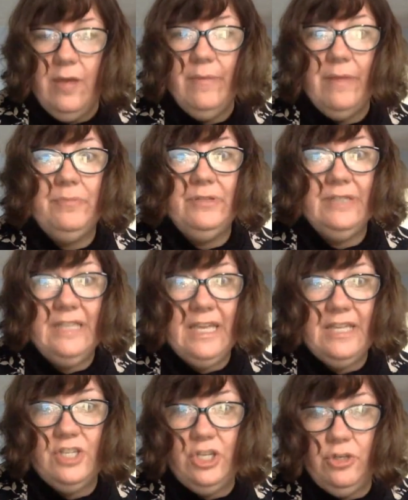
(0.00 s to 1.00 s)
But
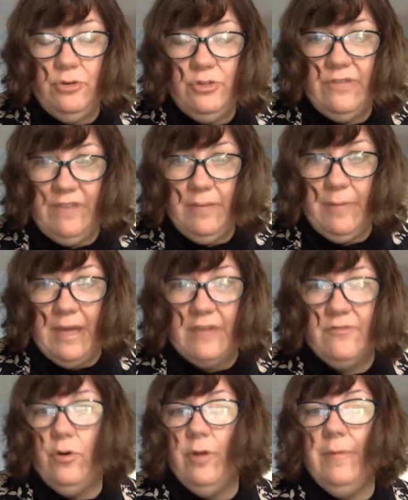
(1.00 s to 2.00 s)
please use the feedback
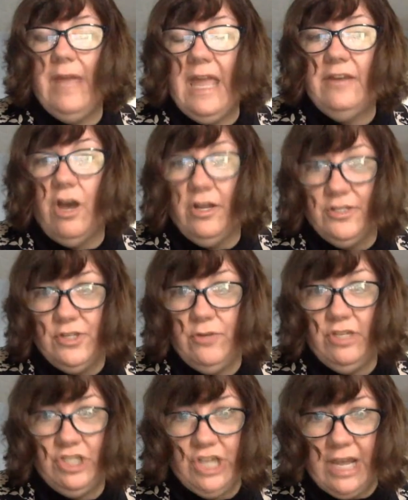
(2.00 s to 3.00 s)
form and also
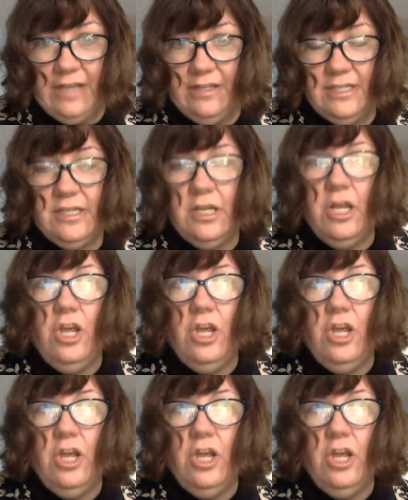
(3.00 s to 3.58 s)
the checklist.